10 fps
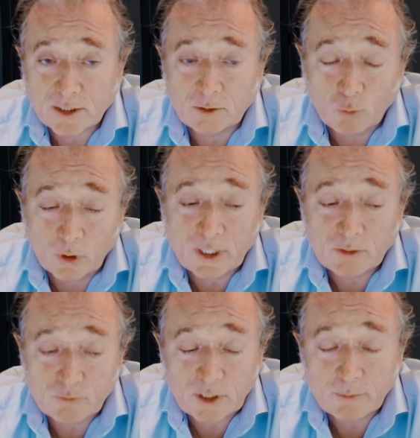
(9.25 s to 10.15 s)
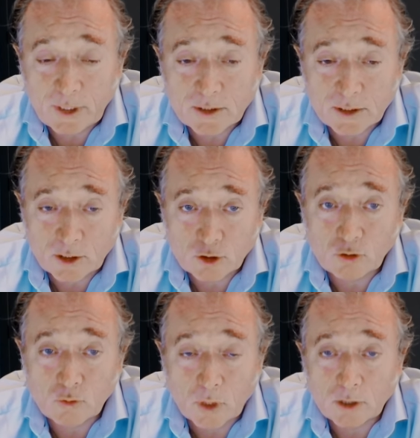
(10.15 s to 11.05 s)
And what that really means is
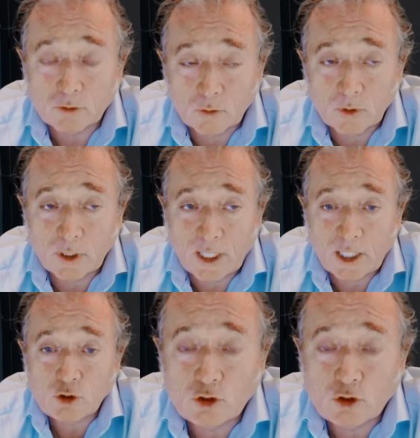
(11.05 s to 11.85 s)
you are growing a